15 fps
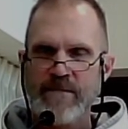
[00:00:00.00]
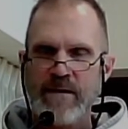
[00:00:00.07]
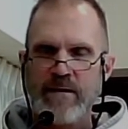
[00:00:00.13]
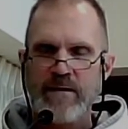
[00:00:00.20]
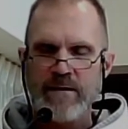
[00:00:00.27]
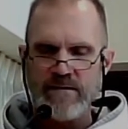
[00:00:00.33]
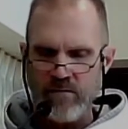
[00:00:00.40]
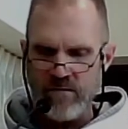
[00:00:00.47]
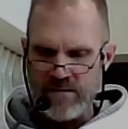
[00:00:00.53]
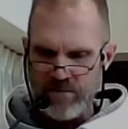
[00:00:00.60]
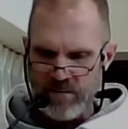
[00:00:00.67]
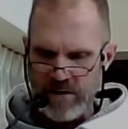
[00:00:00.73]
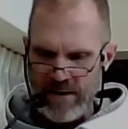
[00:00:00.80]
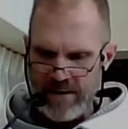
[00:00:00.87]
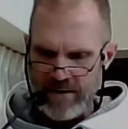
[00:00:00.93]
As I was
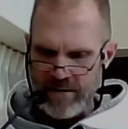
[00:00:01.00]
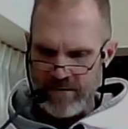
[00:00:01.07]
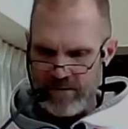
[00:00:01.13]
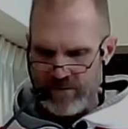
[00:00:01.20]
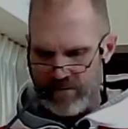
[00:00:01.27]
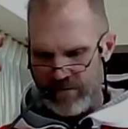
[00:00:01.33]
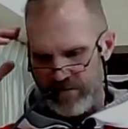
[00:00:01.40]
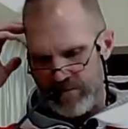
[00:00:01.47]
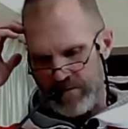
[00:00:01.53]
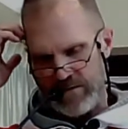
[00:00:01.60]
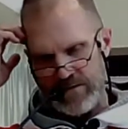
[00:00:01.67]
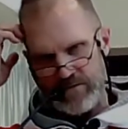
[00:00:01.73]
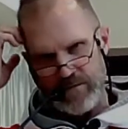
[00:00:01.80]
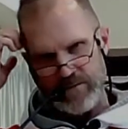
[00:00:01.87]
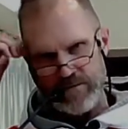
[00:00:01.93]
praying through the
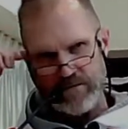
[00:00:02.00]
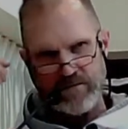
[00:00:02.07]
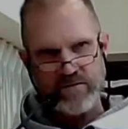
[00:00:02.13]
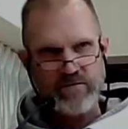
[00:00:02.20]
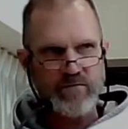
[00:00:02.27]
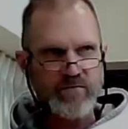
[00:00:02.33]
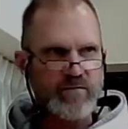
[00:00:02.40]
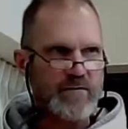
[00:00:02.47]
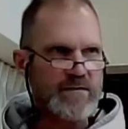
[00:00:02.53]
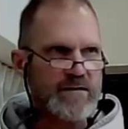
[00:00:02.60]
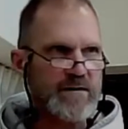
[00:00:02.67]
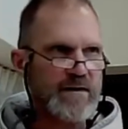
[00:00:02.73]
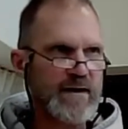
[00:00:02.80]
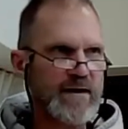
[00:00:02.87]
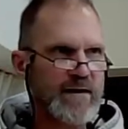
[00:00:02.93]
scriptures for
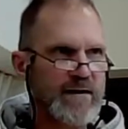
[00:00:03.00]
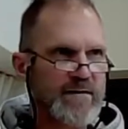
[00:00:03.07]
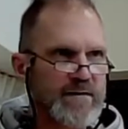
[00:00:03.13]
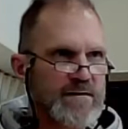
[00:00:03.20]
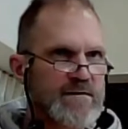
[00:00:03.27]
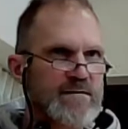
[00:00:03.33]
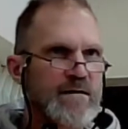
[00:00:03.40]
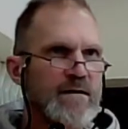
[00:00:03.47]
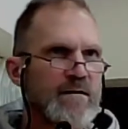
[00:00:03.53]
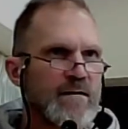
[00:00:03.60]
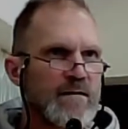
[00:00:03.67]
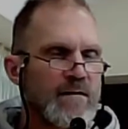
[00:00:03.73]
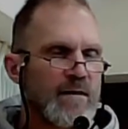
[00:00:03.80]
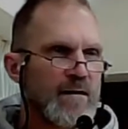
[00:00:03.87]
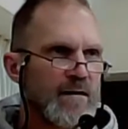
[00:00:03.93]
today in this
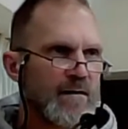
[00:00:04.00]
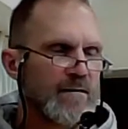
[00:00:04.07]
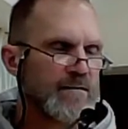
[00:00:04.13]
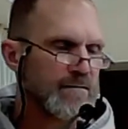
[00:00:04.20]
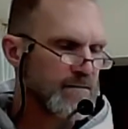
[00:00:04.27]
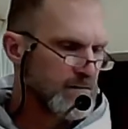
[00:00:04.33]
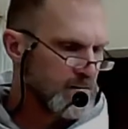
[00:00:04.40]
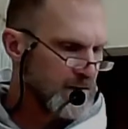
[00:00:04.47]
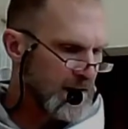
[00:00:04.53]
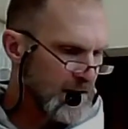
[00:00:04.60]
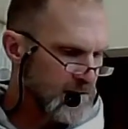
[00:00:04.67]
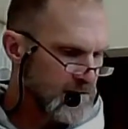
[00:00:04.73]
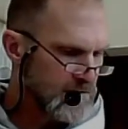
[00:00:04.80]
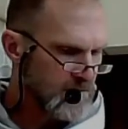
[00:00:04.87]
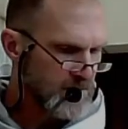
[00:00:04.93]

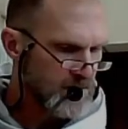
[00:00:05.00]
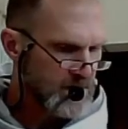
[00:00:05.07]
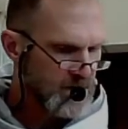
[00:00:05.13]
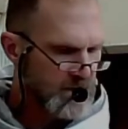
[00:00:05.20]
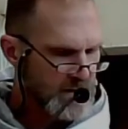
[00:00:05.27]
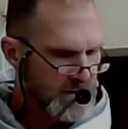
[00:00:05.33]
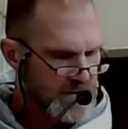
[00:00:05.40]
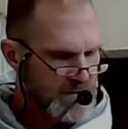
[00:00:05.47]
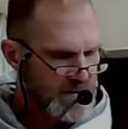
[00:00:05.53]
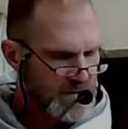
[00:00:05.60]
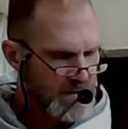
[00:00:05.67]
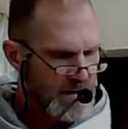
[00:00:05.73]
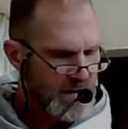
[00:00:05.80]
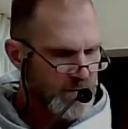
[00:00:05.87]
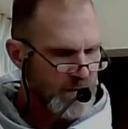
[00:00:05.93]

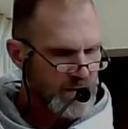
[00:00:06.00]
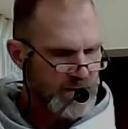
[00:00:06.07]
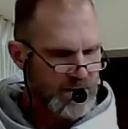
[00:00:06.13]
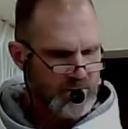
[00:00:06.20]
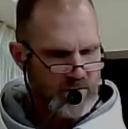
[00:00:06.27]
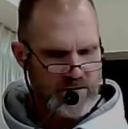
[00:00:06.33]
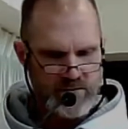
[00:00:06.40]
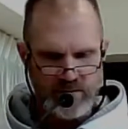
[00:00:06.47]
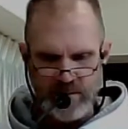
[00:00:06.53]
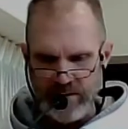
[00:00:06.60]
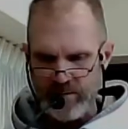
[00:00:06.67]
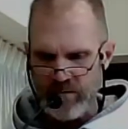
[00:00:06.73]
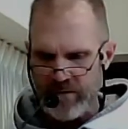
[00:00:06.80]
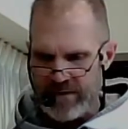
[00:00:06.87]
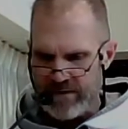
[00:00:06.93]
homily, which will be
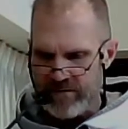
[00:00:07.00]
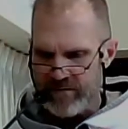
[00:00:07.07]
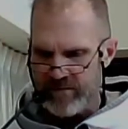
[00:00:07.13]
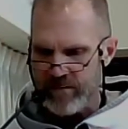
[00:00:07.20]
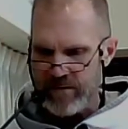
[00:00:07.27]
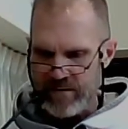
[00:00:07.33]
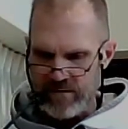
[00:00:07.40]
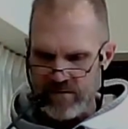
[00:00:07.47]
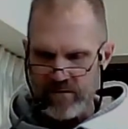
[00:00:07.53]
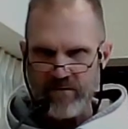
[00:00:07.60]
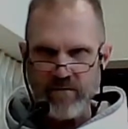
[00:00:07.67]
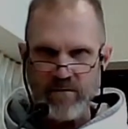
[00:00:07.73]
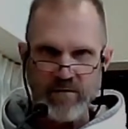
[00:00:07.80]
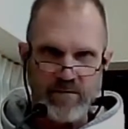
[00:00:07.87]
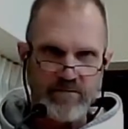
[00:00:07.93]
brief because we've
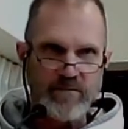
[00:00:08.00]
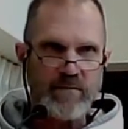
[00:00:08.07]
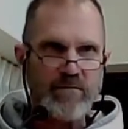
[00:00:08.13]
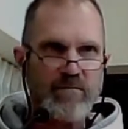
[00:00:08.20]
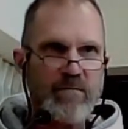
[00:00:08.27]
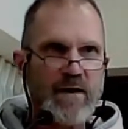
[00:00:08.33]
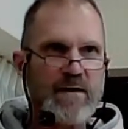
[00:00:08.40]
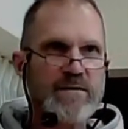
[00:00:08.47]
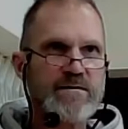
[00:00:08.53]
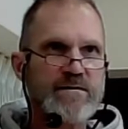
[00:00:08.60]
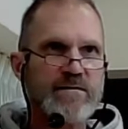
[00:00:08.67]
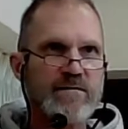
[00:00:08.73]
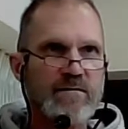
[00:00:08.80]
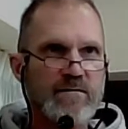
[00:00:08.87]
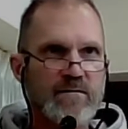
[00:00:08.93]
heard much,
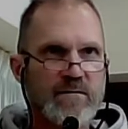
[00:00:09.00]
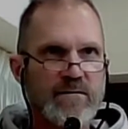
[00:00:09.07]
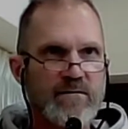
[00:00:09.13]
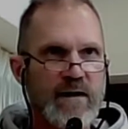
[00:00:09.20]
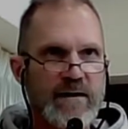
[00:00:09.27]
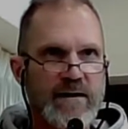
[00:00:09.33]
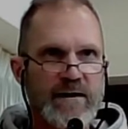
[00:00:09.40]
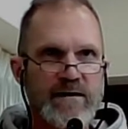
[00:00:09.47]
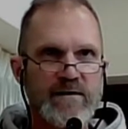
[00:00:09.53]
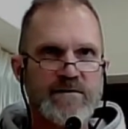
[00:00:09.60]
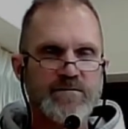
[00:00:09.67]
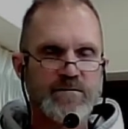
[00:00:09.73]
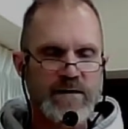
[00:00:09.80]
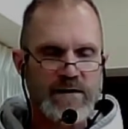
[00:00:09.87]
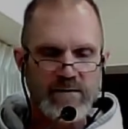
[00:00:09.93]
and the Lord, I can't
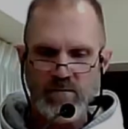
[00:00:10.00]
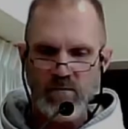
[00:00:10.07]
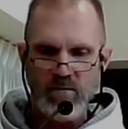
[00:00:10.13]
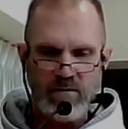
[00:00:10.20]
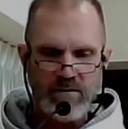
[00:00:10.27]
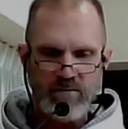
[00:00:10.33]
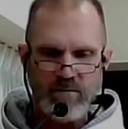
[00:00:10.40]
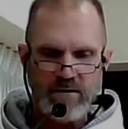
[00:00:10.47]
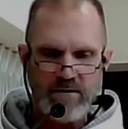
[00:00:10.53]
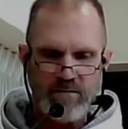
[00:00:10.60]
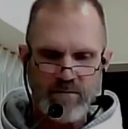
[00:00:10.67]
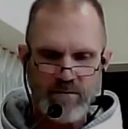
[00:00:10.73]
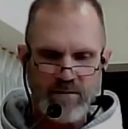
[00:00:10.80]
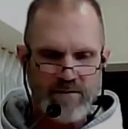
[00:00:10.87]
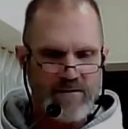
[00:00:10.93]
speak more than what the
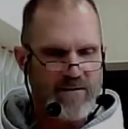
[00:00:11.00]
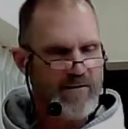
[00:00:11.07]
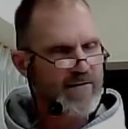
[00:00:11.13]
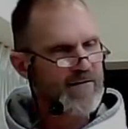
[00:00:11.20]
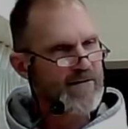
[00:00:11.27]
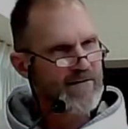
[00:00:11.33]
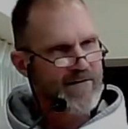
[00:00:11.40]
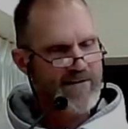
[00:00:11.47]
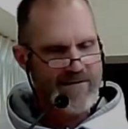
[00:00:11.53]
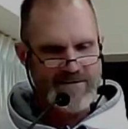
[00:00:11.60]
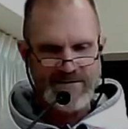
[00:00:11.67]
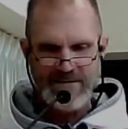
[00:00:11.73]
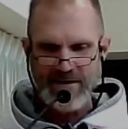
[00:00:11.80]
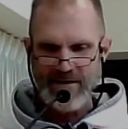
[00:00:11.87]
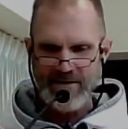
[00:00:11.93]
Lord
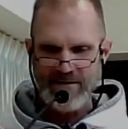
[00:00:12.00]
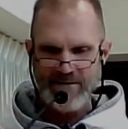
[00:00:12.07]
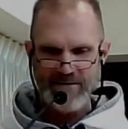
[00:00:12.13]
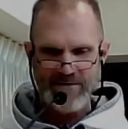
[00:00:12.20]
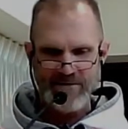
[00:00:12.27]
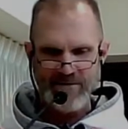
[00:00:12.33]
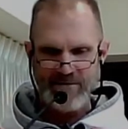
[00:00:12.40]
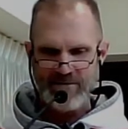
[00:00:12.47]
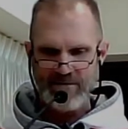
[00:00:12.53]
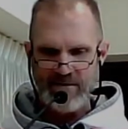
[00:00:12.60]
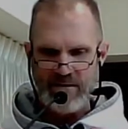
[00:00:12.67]
has said, you know.